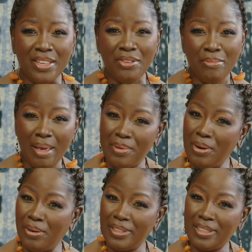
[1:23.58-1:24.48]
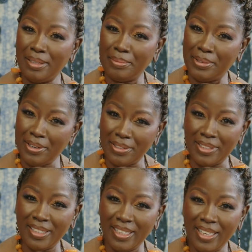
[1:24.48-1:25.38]
may be holding some
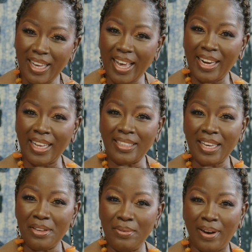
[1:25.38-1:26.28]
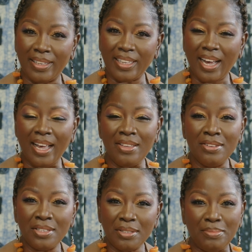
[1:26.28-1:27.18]
grudge. And I tell you what, I
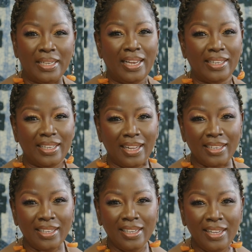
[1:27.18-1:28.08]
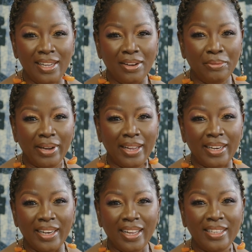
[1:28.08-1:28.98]
used to be like that.
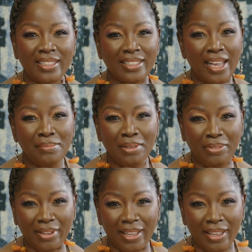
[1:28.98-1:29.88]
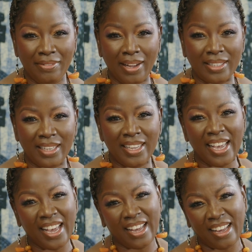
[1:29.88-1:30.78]
When it's time to forgive, I say,
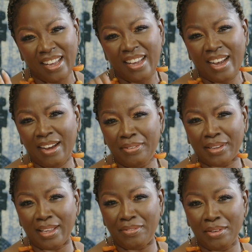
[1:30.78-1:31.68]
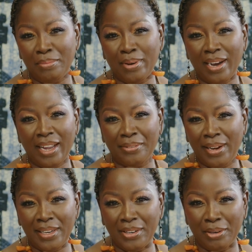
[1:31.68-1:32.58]
yeah, I forgive you, but I
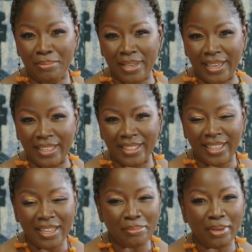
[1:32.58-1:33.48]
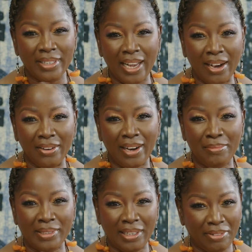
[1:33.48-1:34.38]
really don't mean it. But now
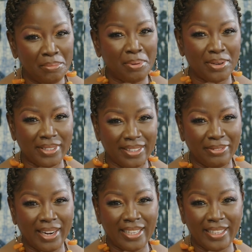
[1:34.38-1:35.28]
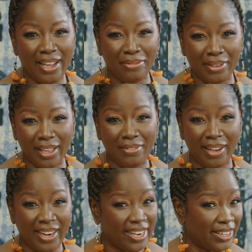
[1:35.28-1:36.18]
I'm a different person. When I say I forgive,
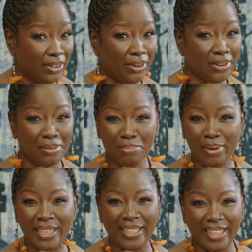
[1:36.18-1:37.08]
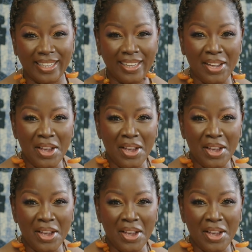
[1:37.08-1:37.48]
I let it go completely.